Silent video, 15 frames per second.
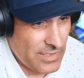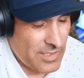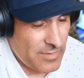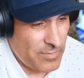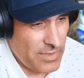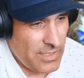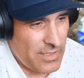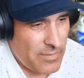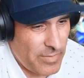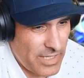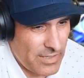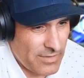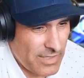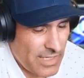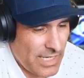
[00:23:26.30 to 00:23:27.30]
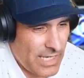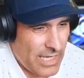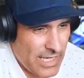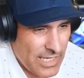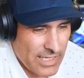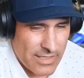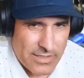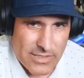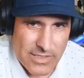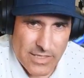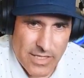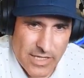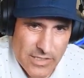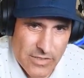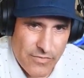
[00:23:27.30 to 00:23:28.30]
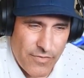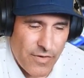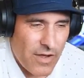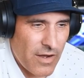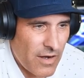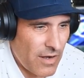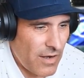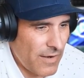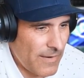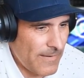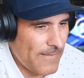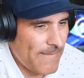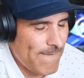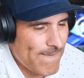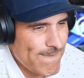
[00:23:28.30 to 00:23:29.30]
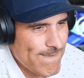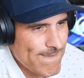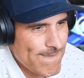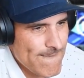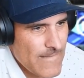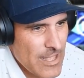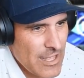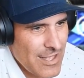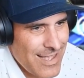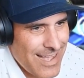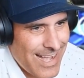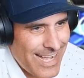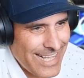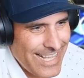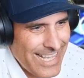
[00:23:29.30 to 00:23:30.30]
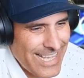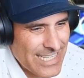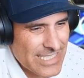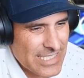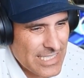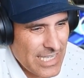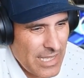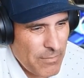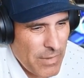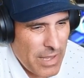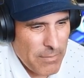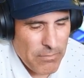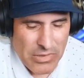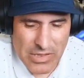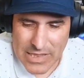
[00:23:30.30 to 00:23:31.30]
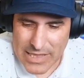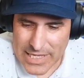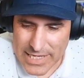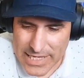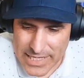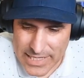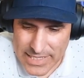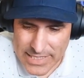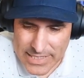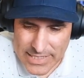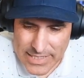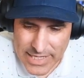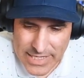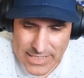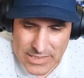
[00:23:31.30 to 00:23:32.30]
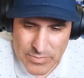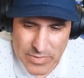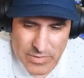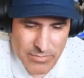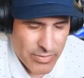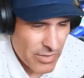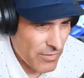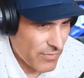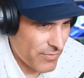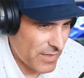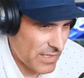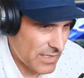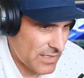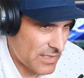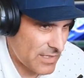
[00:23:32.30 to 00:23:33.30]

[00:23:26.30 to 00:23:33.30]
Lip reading: to be the better deck thus far. I can't say my play has been perfect,